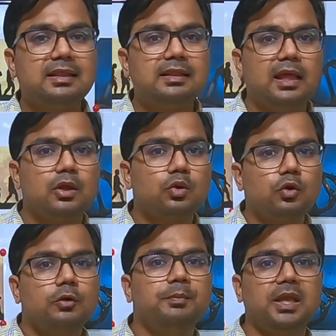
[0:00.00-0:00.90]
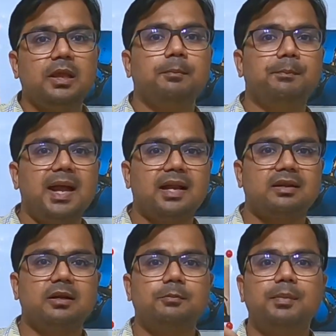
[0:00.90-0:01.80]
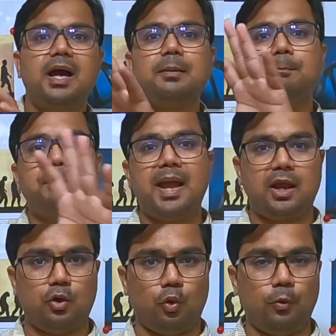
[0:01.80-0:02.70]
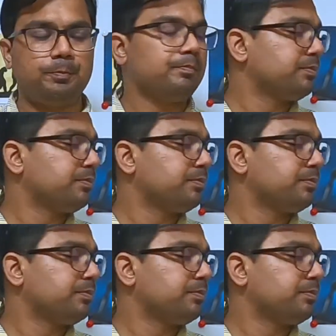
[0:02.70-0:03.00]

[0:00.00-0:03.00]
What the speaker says: They could be impacted by macro.